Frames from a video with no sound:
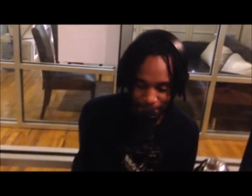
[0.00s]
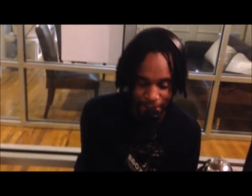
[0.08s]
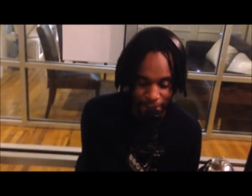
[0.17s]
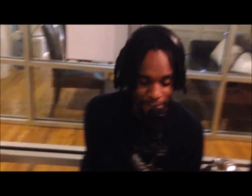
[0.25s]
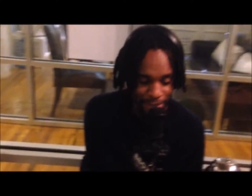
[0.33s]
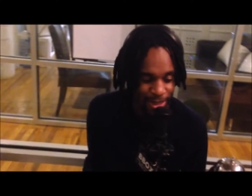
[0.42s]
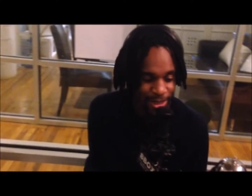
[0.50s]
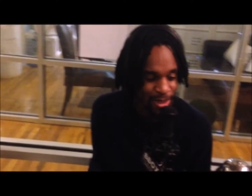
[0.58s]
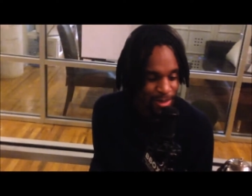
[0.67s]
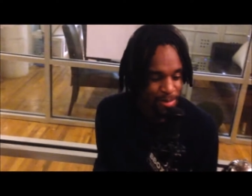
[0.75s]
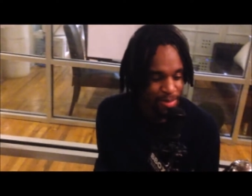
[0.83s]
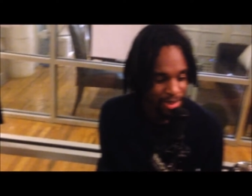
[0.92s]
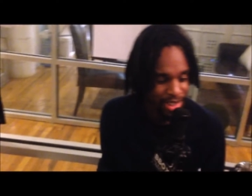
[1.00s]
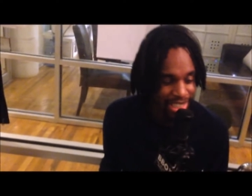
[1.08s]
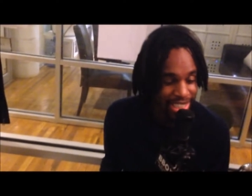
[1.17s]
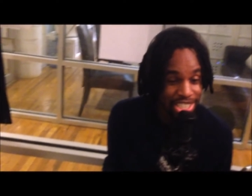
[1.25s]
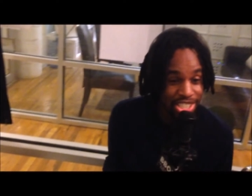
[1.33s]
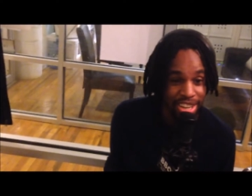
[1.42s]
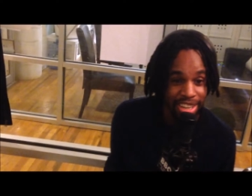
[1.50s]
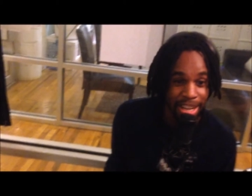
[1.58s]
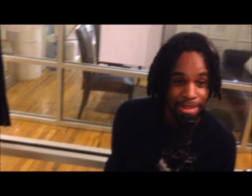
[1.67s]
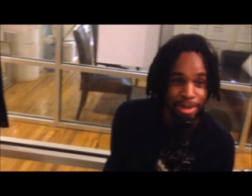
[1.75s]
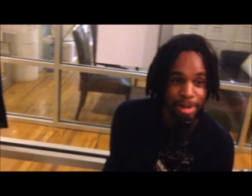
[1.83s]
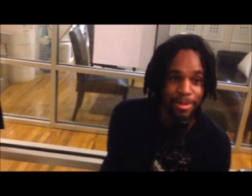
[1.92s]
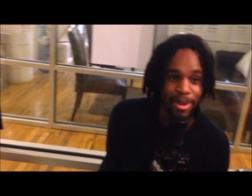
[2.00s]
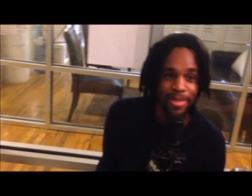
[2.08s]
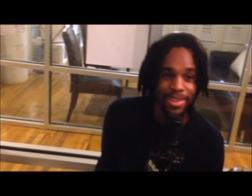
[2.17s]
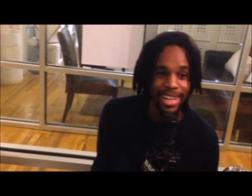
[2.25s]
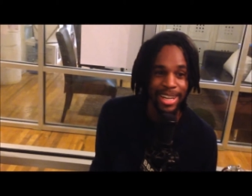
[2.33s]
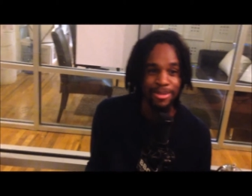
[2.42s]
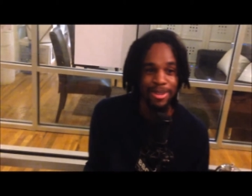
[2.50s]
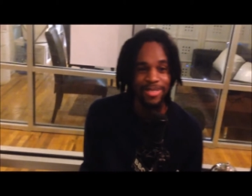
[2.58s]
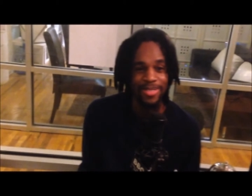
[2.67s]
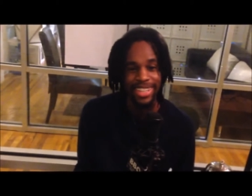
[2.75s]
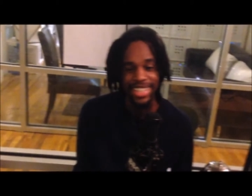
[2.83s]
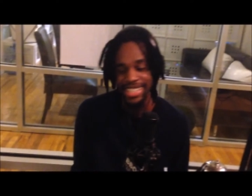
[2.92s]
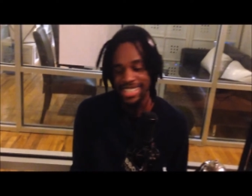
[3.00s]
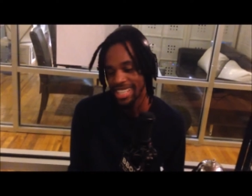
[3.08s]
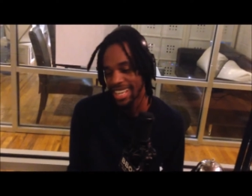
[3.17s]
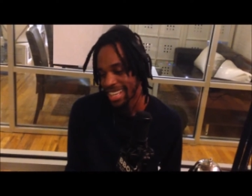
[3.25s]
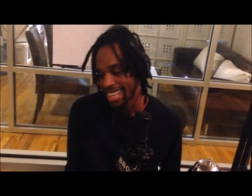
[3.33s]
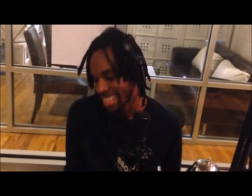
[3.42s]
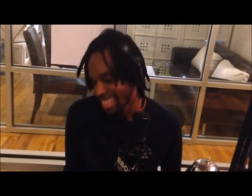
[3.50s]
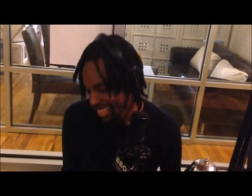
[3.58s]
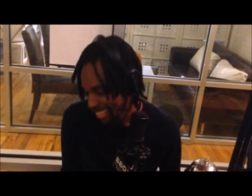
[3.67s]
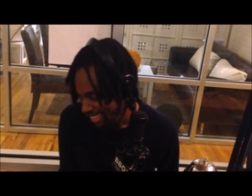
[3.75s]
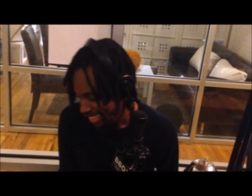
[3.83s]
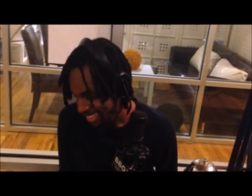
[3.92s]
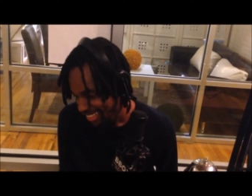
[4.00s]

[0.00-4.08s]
Preview. Lead chaka. No, we know, we know, we know, we know.